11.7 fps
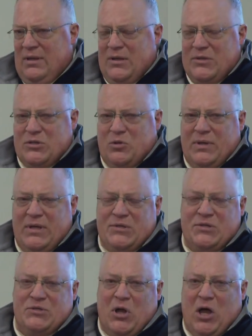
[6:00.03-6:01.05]
So he
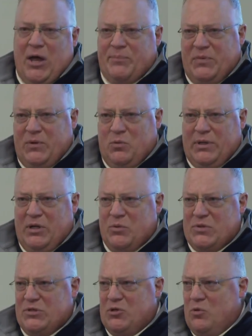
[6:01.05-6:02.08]
stopped what he
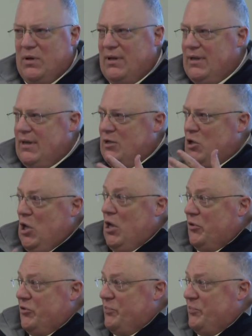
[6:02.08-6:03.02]
was doing. He called the